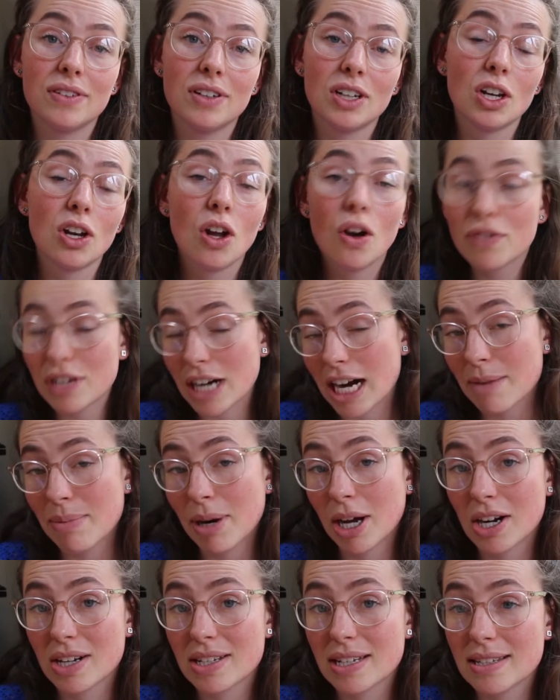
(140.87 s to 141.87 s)
loved Harry
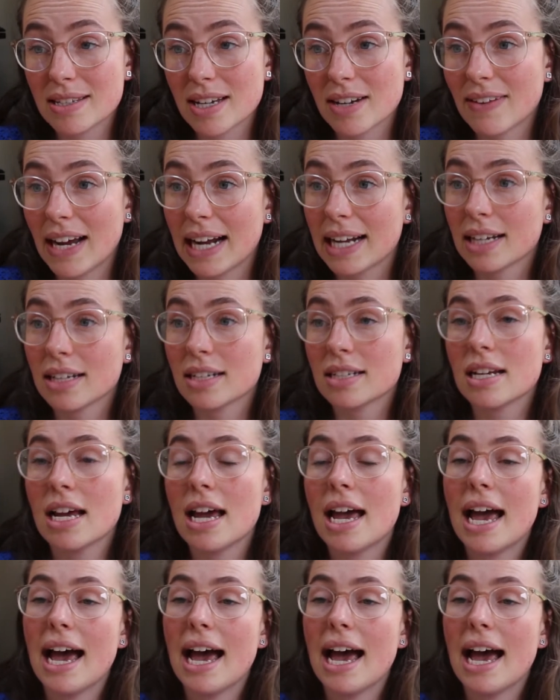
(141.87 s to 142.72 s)
Potter since I read it